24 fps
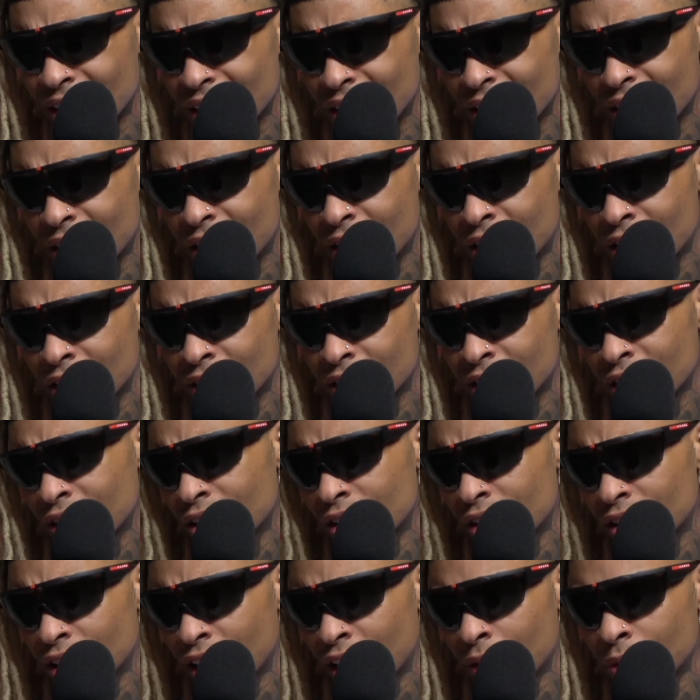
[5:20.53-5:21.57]
uh, yeah,
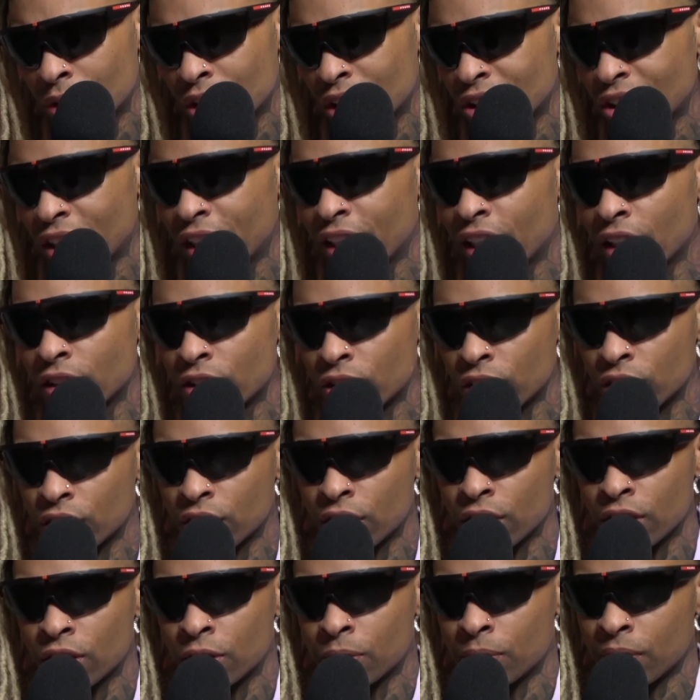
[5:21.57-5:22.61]
Yay was just like
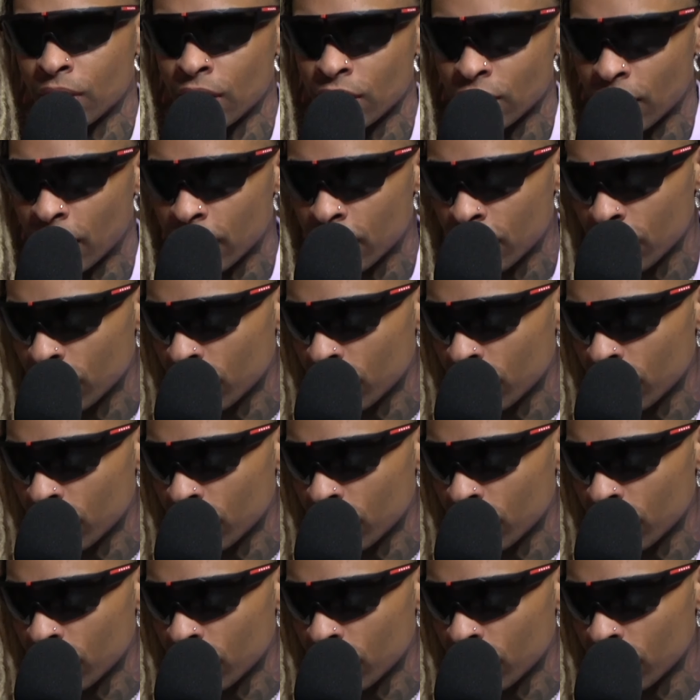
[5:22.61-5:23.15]
interested just because like he